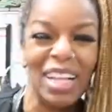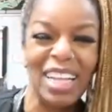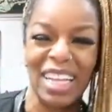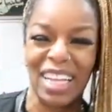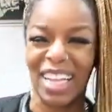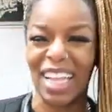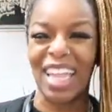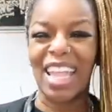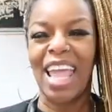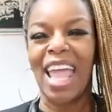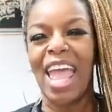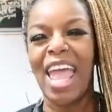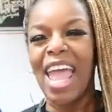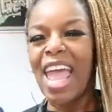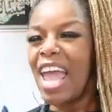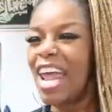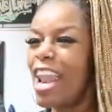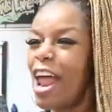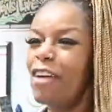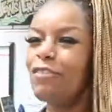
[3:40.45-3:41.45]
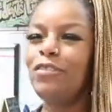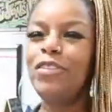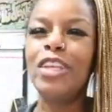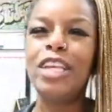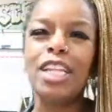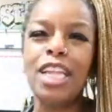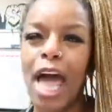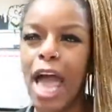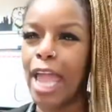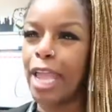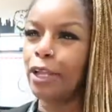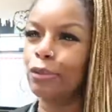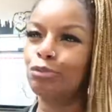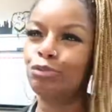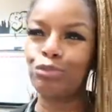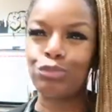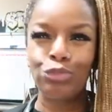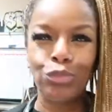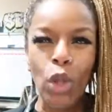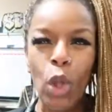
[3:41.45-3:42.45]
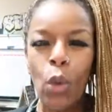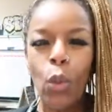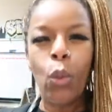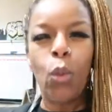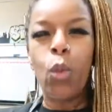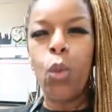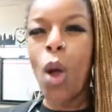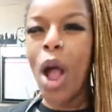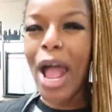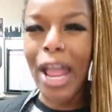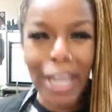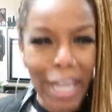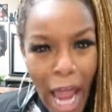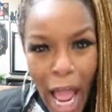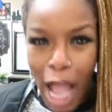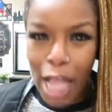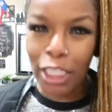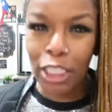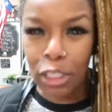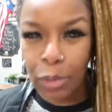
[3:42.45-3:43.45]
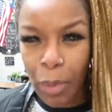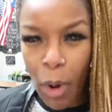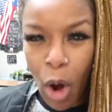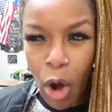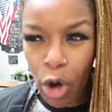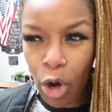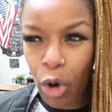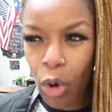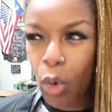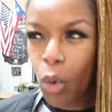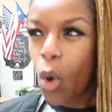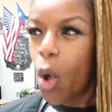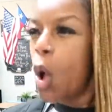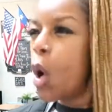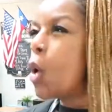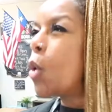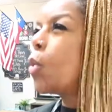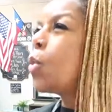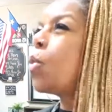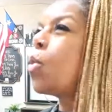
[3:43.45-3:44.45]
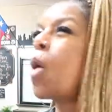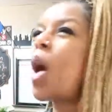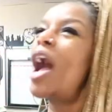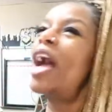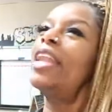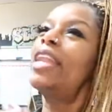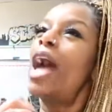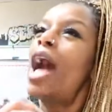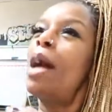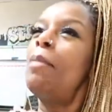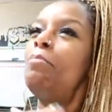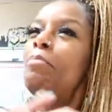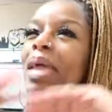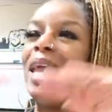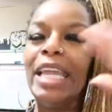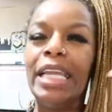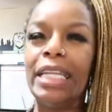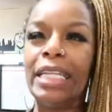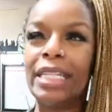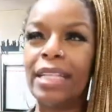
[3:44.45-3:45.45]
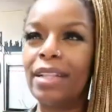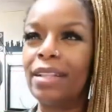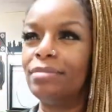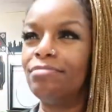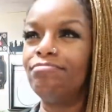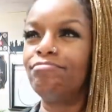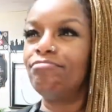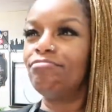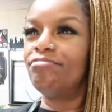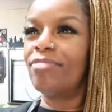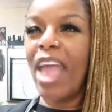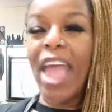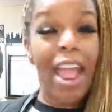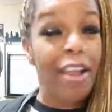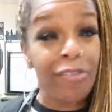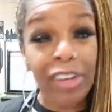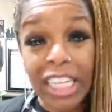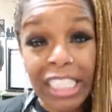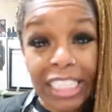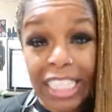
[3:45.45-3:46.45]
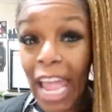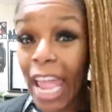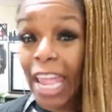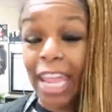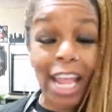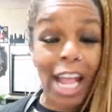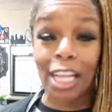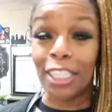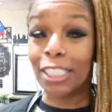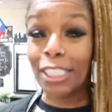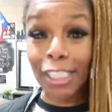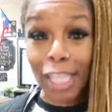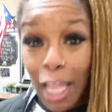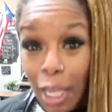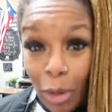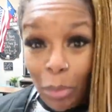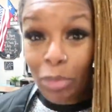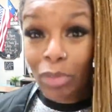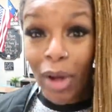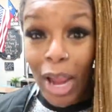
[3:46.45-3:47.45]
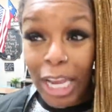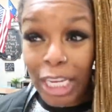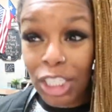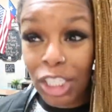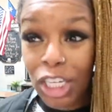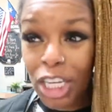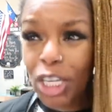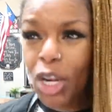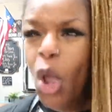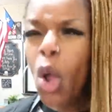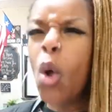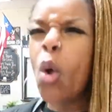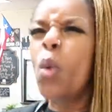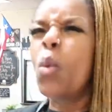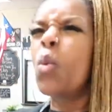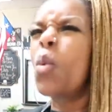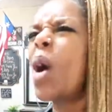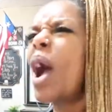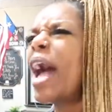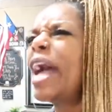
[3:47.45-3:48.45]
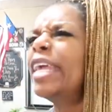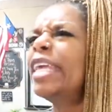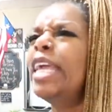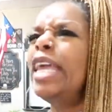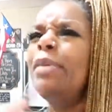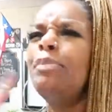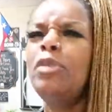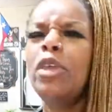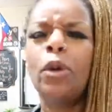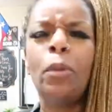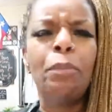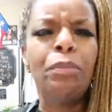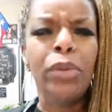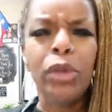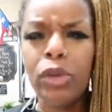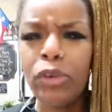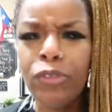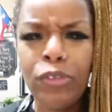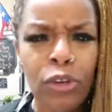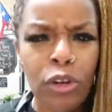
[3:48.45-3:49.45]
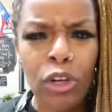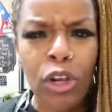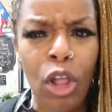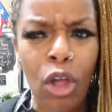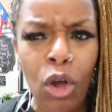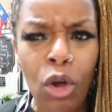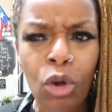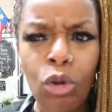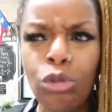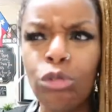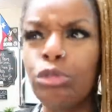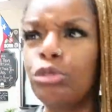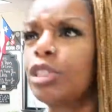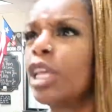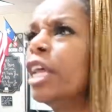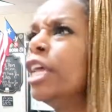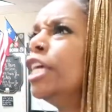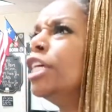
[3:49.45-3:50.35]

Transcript: and I feel like, why not sparkle? Why not make every day a celebration. Why keep your beautiful clothes